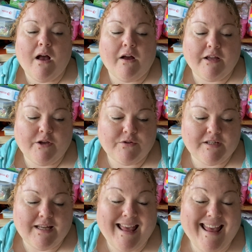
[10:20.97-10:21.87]
I
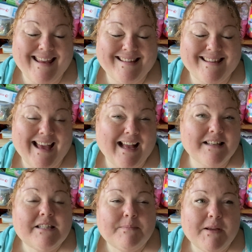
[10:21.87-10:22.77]
usually hit that,
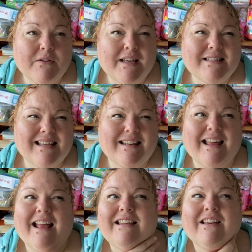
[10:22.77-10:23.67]
to be honest,
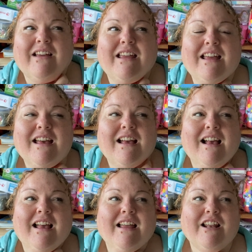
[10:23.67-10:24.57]
and I
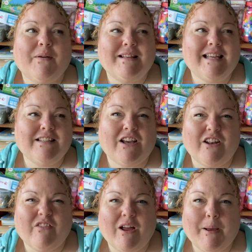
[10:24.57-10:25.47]
tend to
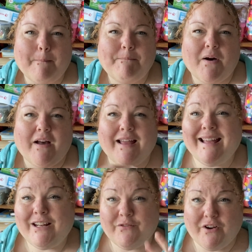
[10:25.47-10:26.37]
kind of like buy
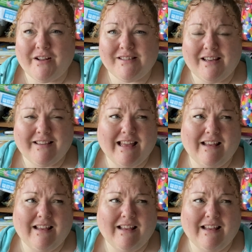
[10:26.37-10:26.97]
in advance, like